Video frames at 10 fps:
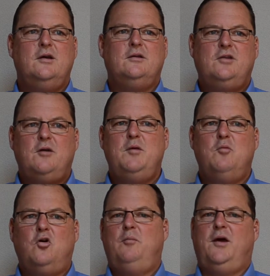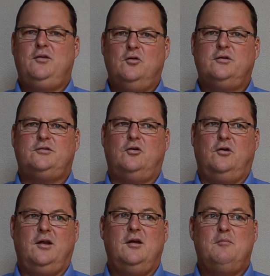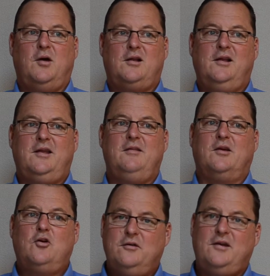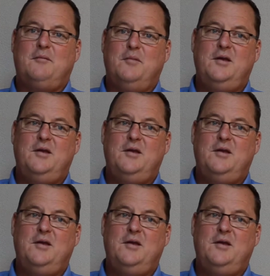tell me more about your story by clicking the Contact Me